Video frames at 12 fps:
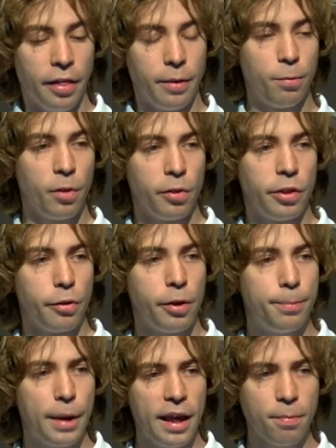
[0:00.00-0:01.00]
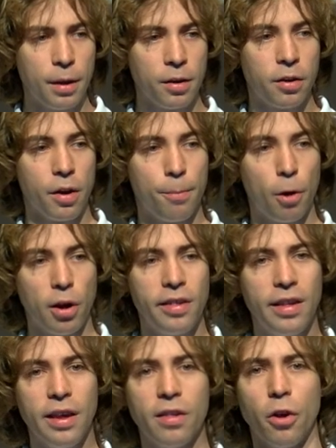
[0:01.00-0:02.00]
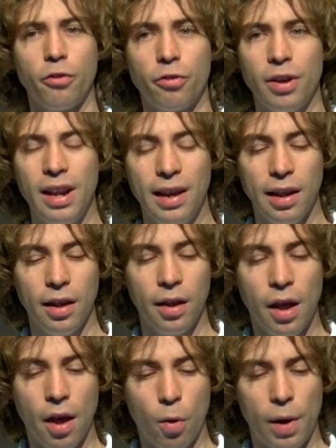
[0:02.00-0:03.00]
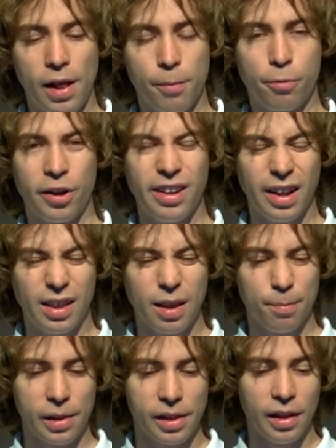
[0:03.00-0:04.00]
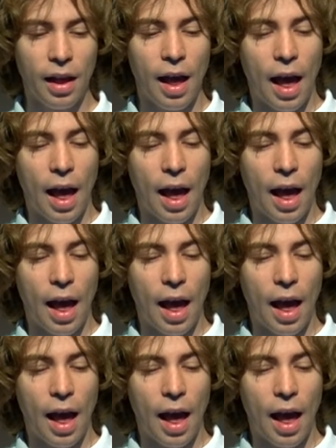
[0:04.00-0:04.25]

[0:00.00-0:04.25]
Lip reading: the replacement policy is not really well predictable,